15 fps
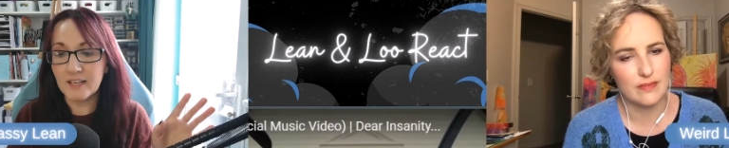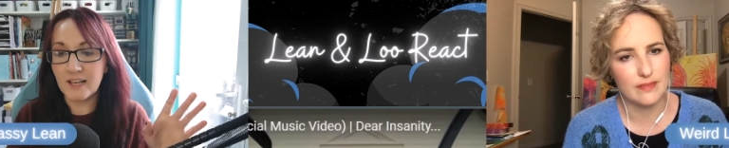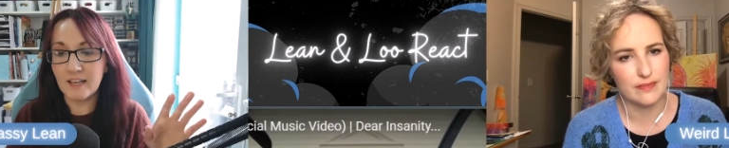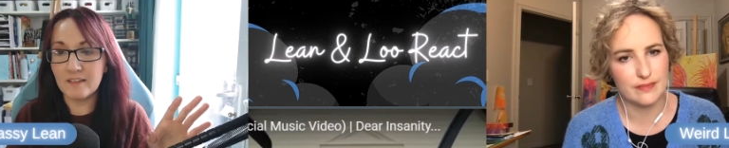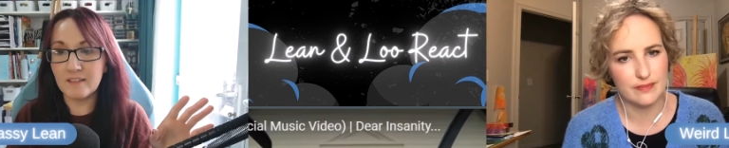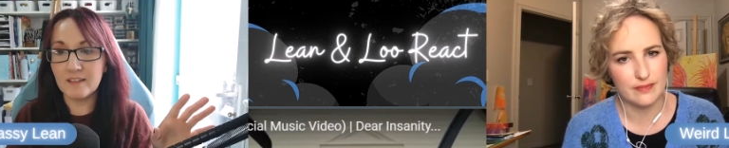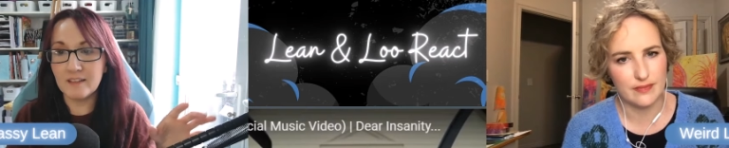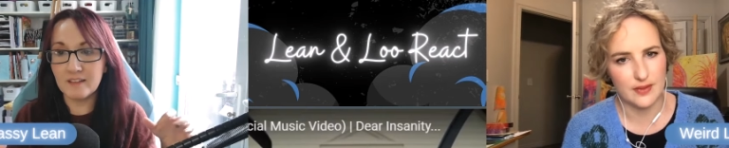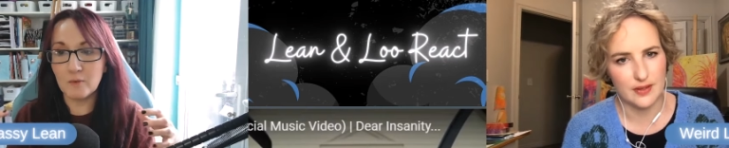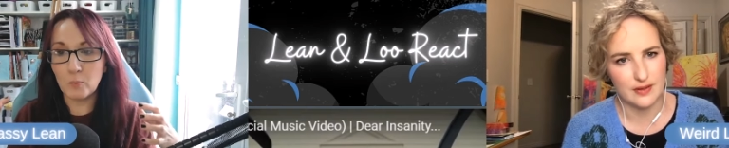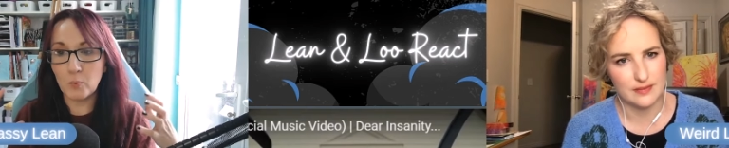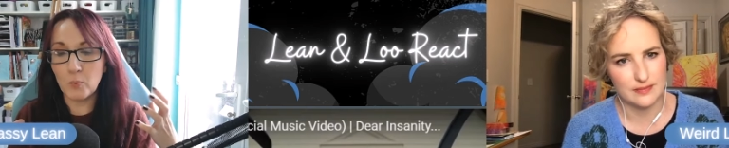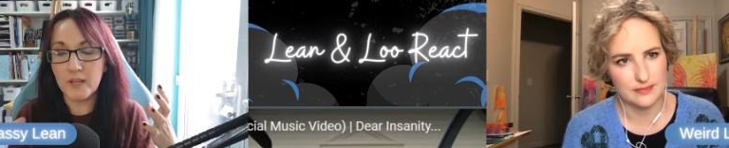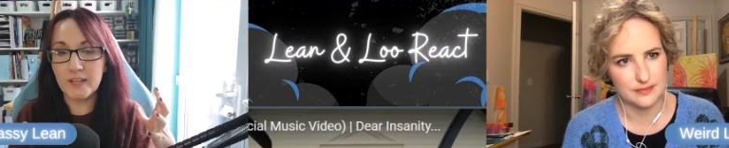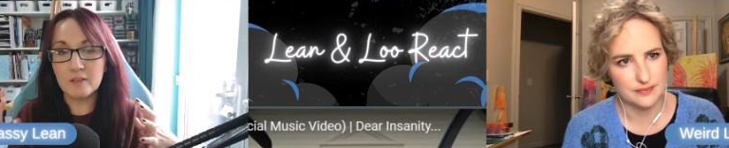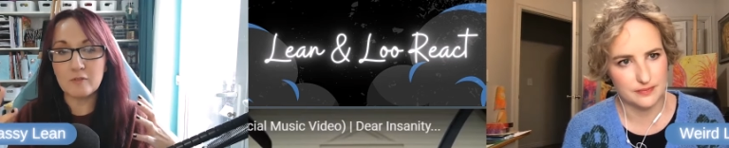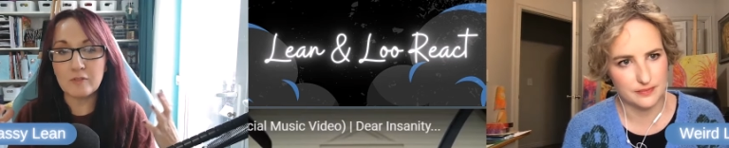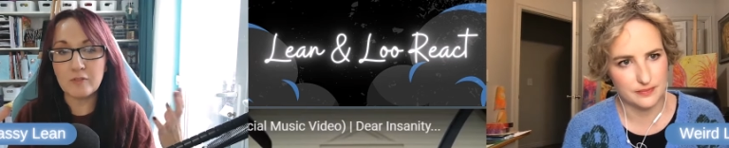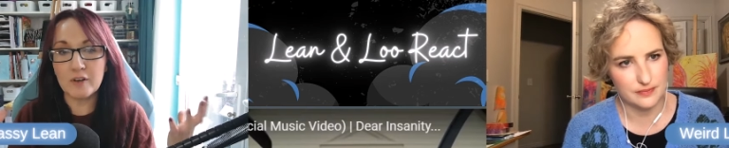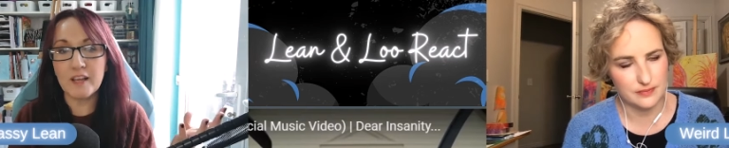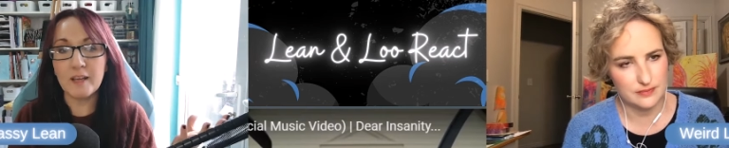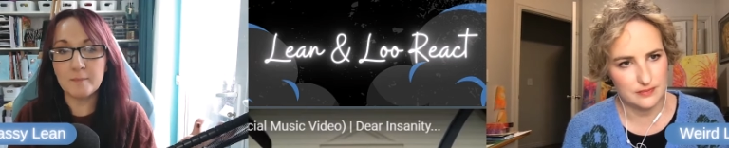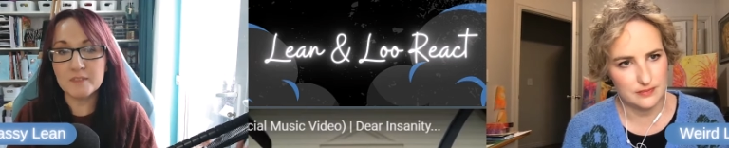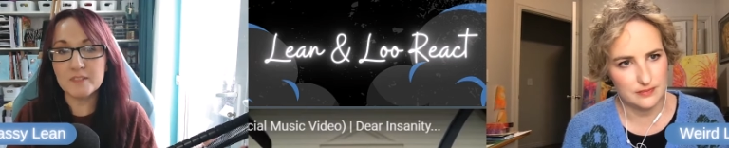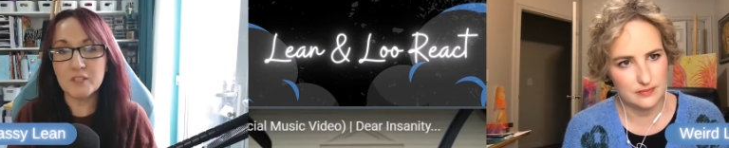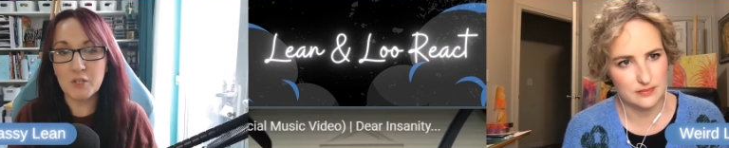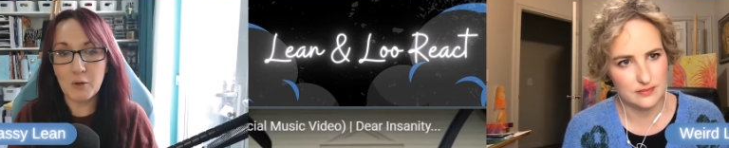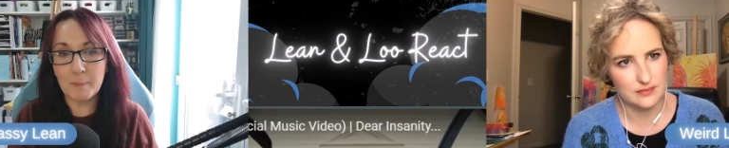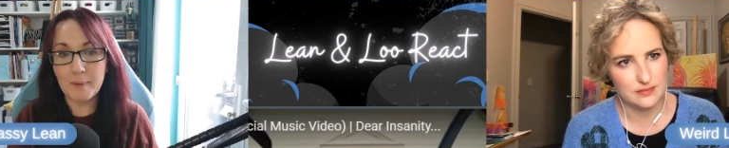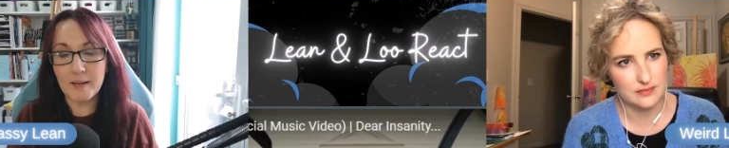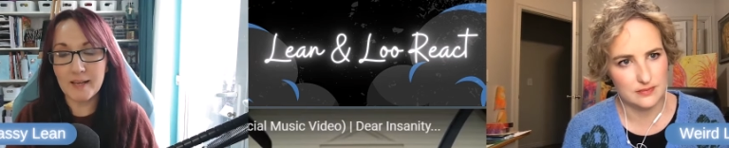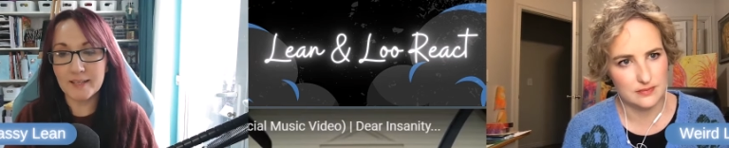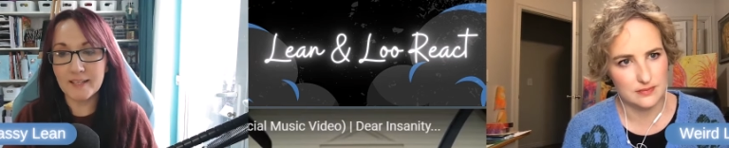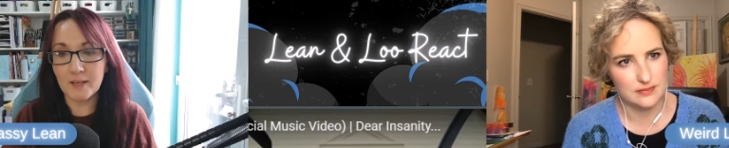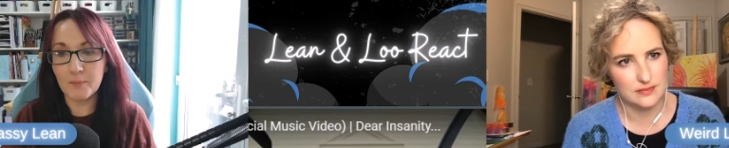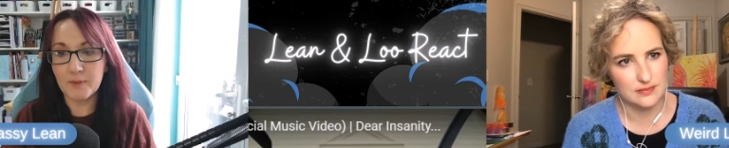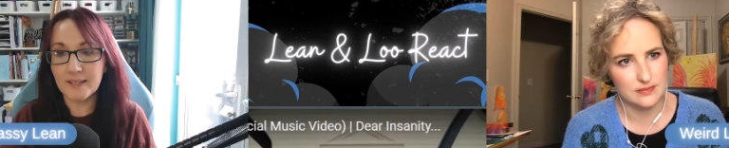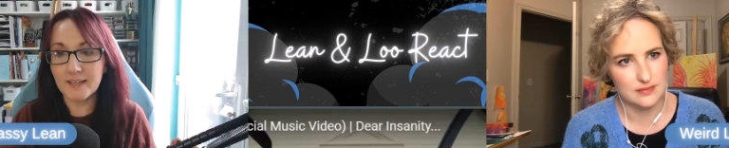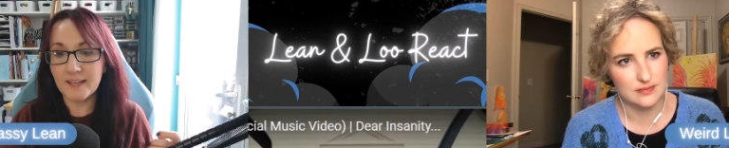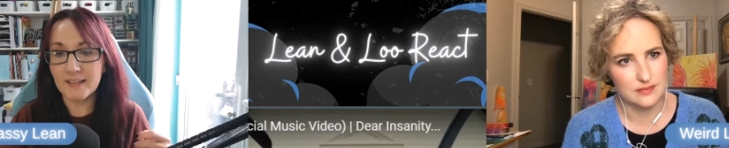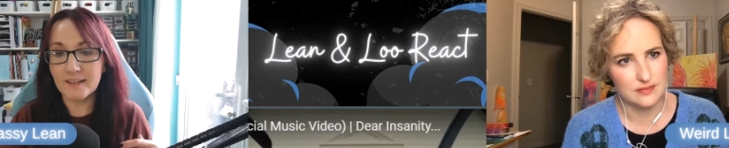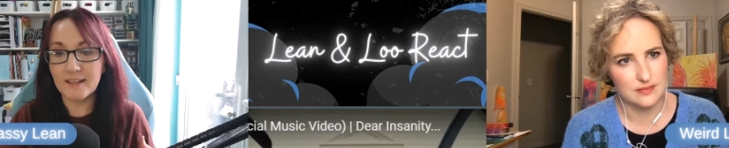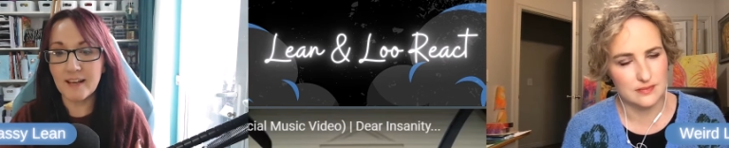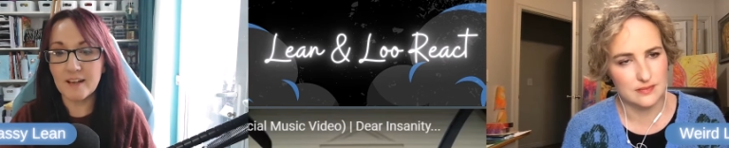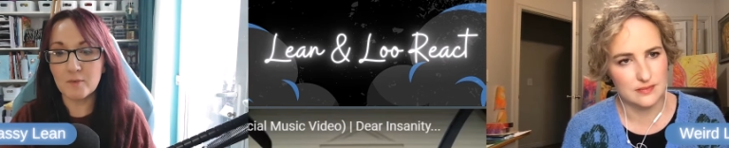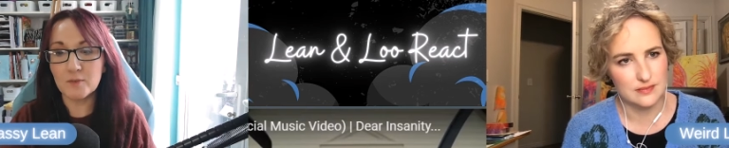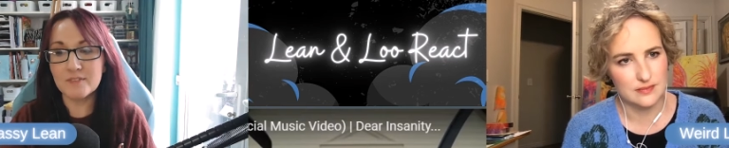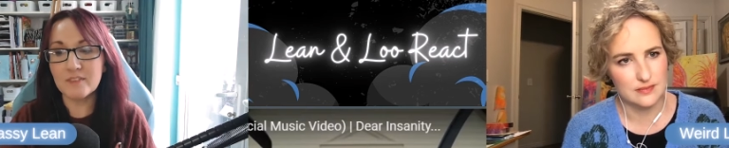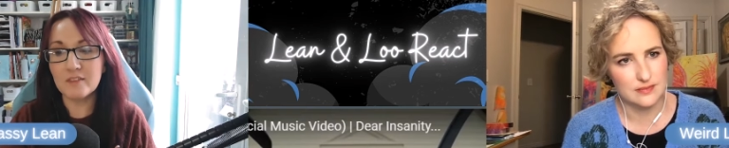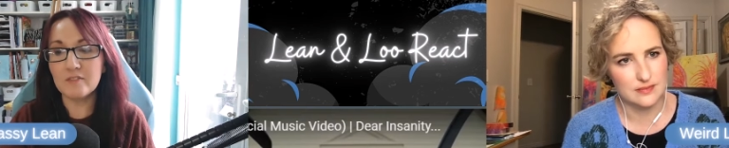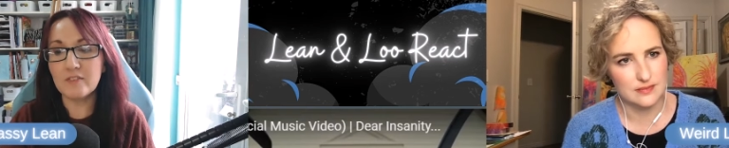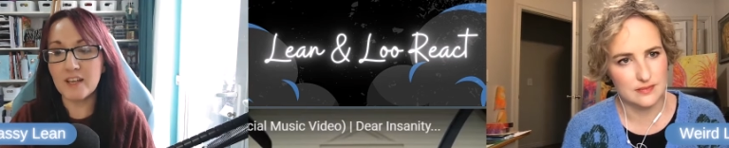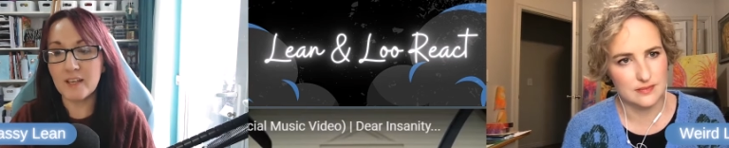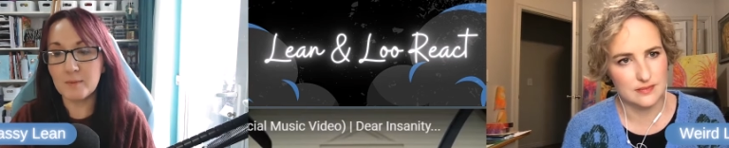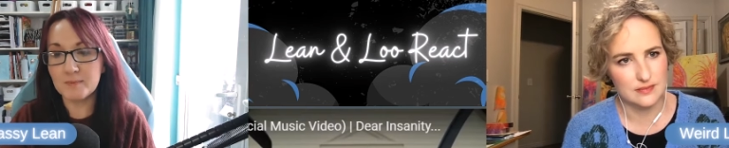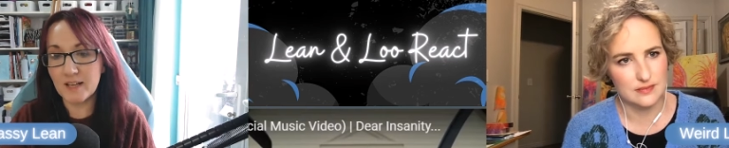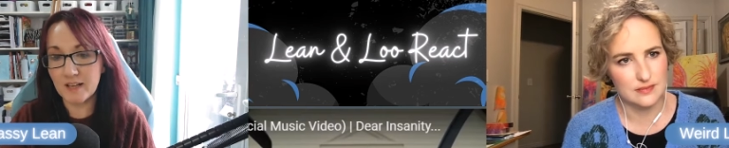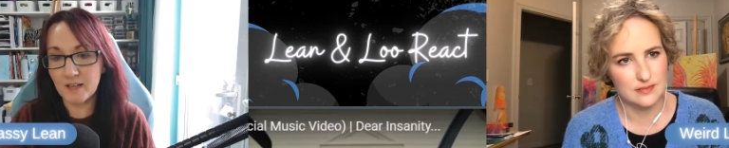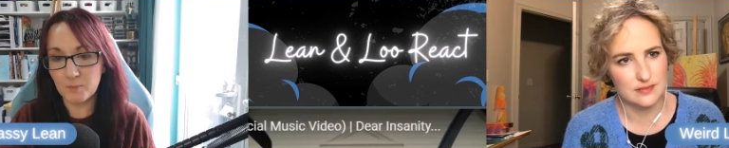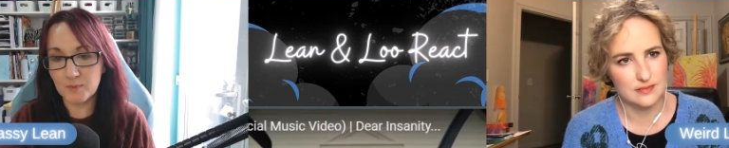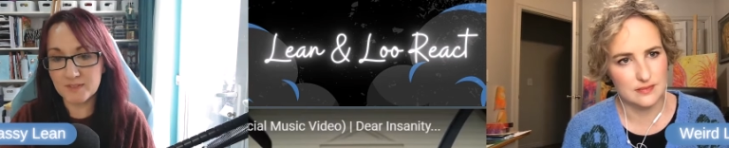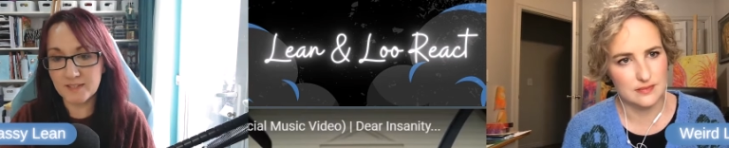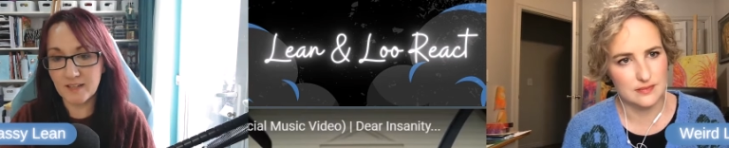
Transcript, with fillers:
Speaker 1: and they're waiting for him to come back out again. That was the vibes that I was